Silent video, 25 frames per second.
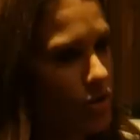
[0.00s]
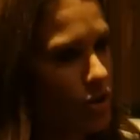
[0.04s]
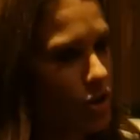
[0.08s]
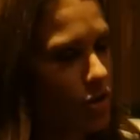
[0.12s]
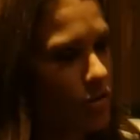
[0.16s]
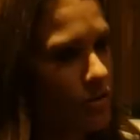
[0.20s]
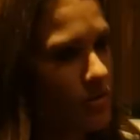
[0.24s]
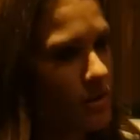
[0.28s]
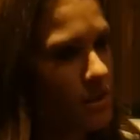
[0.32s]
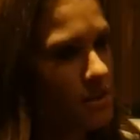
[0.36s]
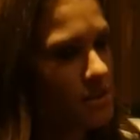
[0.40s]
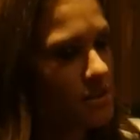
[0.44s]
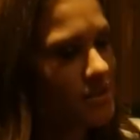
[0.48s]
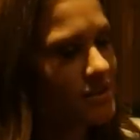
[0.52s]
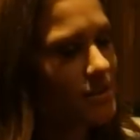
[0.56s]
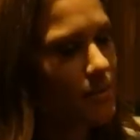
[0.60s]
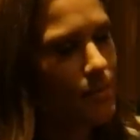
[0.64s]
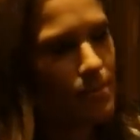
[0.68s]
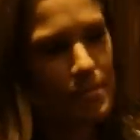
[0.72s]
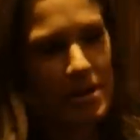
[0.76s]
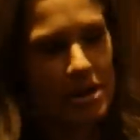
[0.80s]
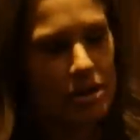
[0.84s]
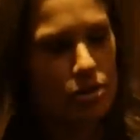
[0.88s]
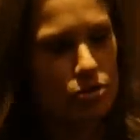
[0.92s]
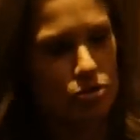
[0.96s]
you know, this is a
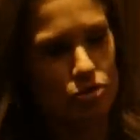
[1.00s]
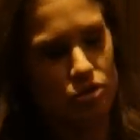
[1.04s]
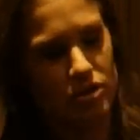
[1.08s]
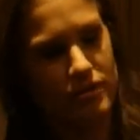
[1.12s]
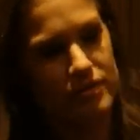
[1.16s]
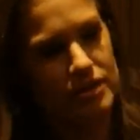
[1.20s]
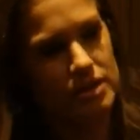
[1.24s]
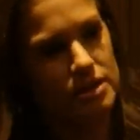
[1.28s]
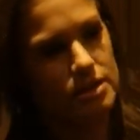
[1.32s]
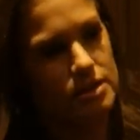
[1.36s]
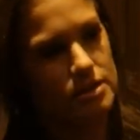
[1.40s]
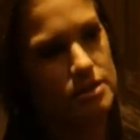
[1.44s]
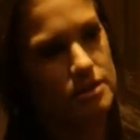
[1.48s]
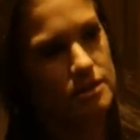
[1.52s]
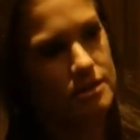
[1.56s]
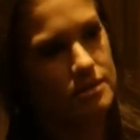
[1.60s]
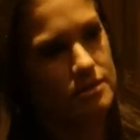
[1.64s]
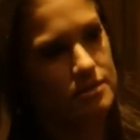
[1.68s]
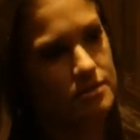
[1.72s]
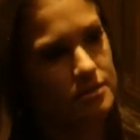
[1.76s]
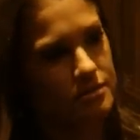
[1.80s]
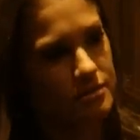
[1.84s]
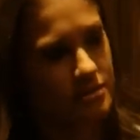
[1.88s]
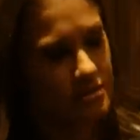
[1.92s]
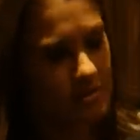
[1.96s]
male-driven
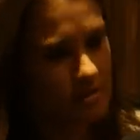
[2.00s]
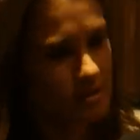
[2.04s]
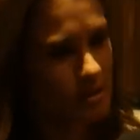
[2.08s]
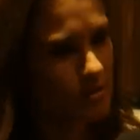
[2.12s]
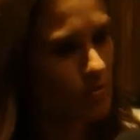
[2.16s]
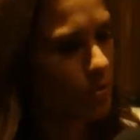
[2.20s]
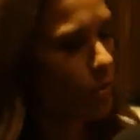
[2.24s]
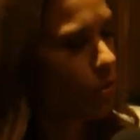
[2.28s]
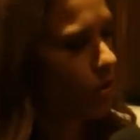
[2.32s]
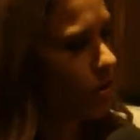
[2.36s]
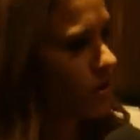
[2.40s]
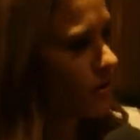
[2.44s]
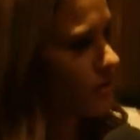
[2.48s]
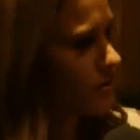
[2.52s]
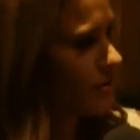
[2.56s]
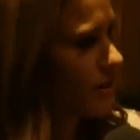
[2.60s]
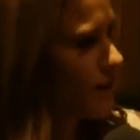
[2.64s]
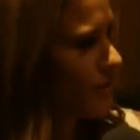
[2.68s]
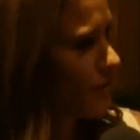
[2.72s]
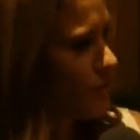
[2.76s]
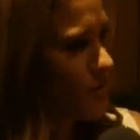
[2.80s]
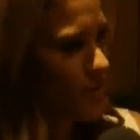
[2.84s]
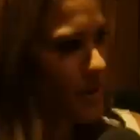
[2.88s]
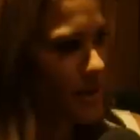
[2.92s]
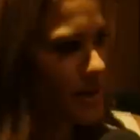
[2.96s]
sport.
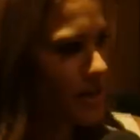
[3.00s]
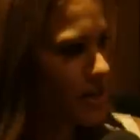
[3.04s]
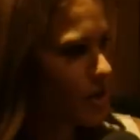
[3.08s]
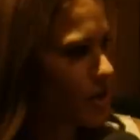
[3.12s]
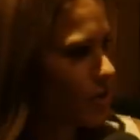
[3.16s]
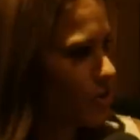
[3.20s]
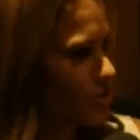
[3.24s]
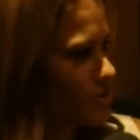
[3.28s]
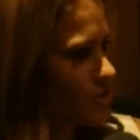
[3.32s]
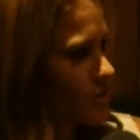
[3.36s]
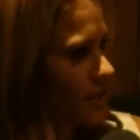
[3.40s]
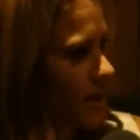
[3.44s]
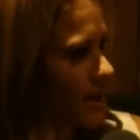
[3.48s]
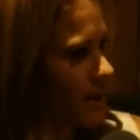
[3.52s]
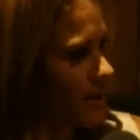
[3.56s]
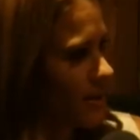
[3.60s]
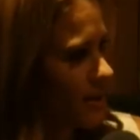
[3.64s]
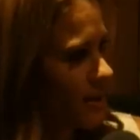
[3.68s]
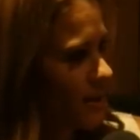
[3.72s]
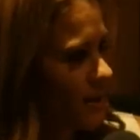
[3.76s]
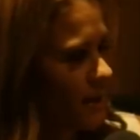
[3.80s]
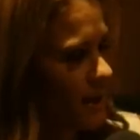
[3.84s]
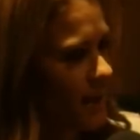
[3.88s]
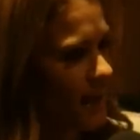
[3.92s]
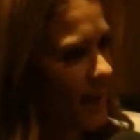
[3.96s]
Everybody knows that.
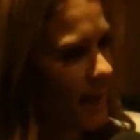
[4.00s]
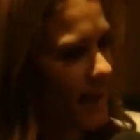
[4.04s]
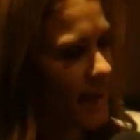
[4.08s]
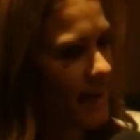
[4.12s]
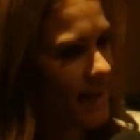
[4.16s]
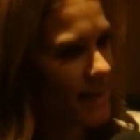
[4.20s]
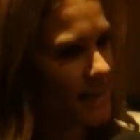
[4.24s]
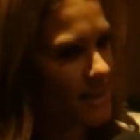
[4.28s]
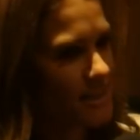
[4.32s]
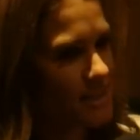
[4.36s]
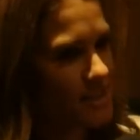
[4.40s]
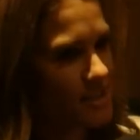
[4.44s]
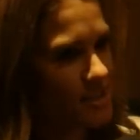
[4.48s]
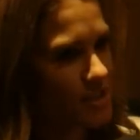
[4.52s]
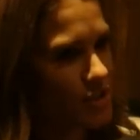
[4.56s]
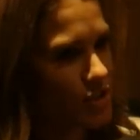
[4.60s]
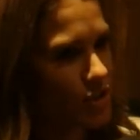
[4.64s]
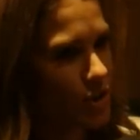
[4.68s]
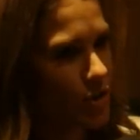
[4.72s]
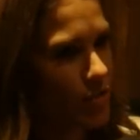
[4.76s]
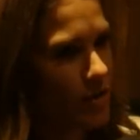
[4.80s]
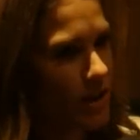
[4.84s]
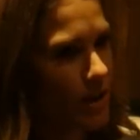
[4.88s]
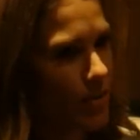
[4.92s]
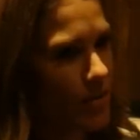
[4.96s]
And, you
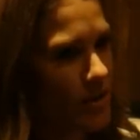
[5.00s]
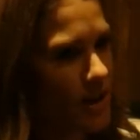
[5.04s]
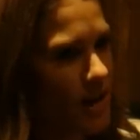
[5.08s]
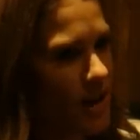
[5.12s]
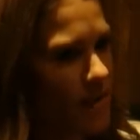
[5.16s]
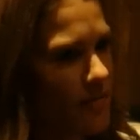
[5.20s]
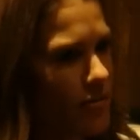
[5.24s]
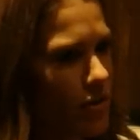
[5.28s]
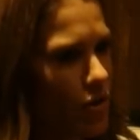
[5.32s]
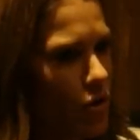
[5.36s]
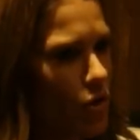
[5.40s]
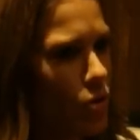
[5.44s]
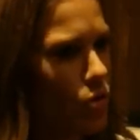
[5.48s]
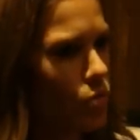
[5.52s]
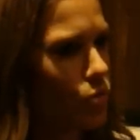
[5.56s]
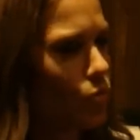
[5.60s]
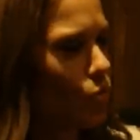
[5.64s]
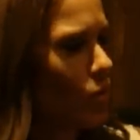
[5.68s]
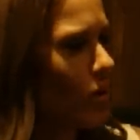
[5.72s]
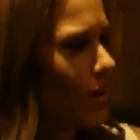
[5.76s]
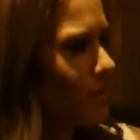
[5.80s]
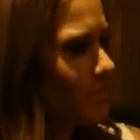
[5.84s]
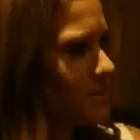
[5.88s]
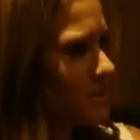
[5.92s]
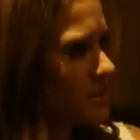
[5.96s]
know, now we have our own
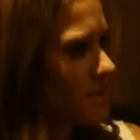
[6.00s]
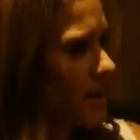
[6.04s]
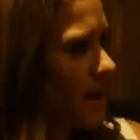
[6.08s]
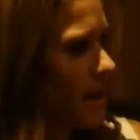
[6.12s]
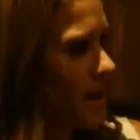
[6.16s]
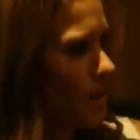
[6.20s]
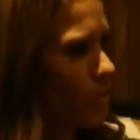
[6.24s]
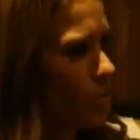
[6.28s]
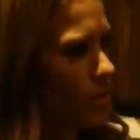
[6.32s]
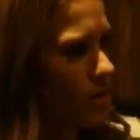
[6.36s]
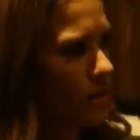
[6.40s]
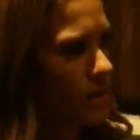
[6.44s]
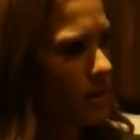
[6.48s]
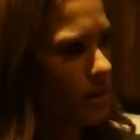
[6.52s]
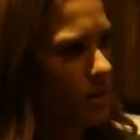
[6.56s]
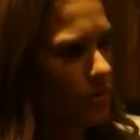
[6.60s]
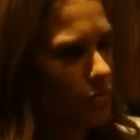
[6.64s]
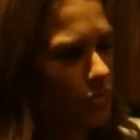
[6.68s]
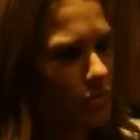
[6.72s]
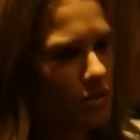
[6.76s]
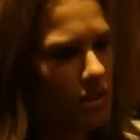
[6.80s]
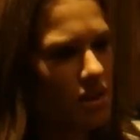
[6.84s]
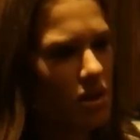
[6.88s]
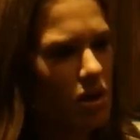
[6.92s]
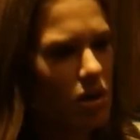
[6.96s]
website. We're getting
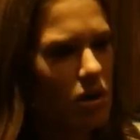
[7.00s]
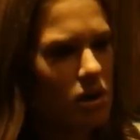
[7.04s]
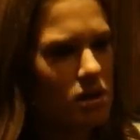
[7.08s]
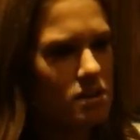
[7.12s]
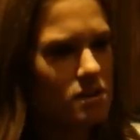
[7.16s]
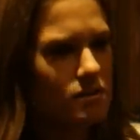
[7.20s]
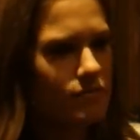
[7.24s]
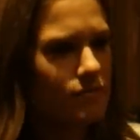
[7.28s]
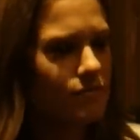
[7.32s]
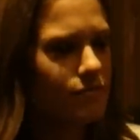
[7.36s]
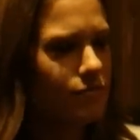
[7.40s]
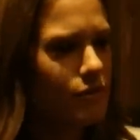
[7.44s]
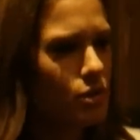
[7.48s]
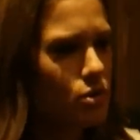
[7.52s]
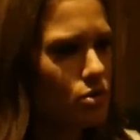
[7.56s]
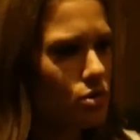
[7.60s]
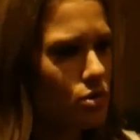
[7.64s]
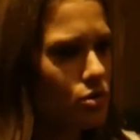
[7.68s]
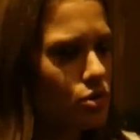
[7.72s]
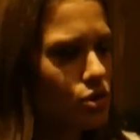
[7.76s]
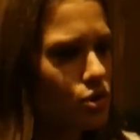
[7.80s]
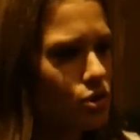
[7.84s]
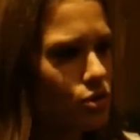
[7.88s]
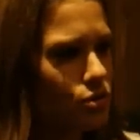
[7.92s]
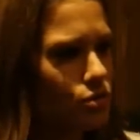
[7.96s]
really awesome
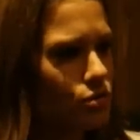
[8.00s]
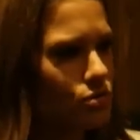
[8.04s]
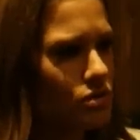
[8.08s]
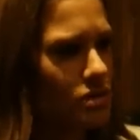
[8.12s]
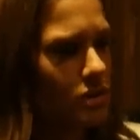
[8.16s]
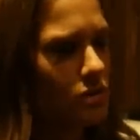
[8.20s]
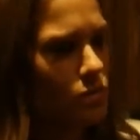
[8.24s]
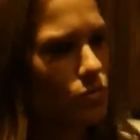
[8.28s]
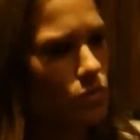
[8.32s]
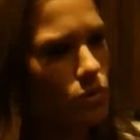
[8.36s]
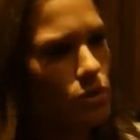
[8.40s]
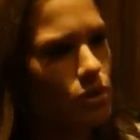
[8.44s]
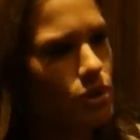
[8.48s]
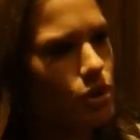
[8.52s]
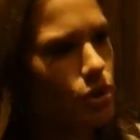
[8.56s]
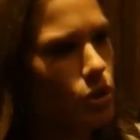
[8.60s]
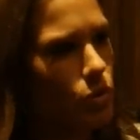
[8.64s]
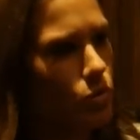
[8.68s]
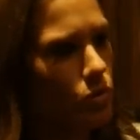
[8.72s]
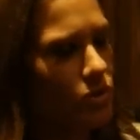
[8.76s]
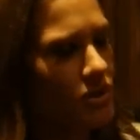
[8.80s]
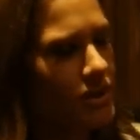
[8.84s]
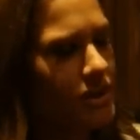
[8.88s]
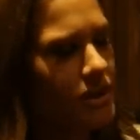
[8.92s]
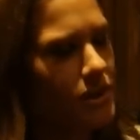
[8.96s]
photo shoots, and
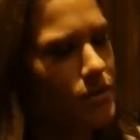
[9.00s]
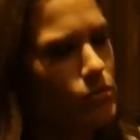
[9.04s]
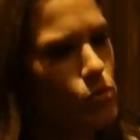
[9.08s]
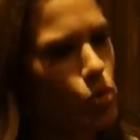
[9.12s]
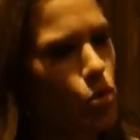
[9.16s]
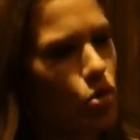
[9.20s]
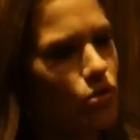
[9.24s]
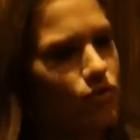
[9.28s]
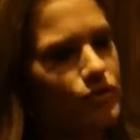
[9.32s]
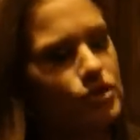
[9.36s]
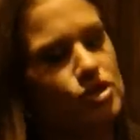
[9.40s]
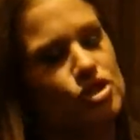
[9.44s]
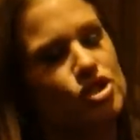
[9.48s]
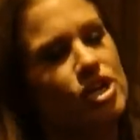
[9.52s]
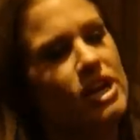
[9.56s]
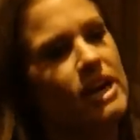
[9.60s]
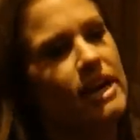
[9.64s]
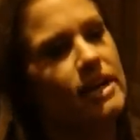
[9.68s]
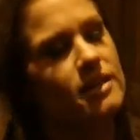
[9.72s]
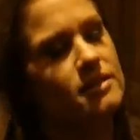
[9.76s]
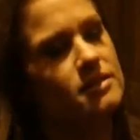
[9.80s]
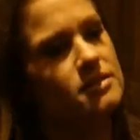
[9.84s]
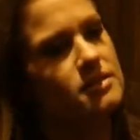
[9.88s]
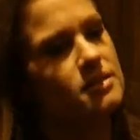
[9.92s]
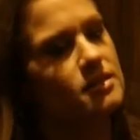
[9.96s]
we're getting more of a
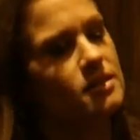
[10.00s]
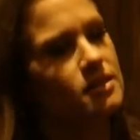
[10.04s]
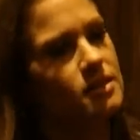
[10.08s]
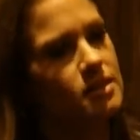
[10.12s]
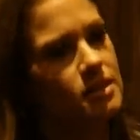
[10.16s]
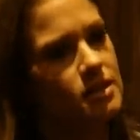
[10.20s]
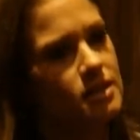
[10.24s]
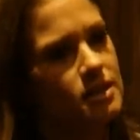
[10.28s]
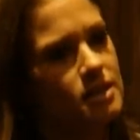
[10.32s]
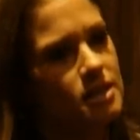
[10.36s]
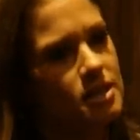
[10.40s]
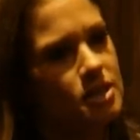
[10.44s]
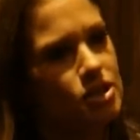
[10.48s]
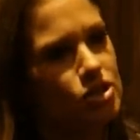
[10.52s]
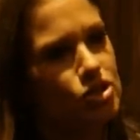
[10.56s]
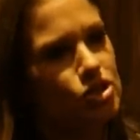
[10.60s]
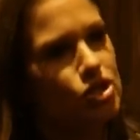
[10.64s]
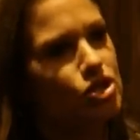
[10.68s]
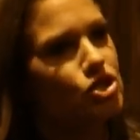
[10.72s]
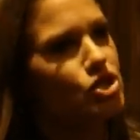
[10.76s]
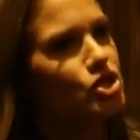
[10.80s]
chance to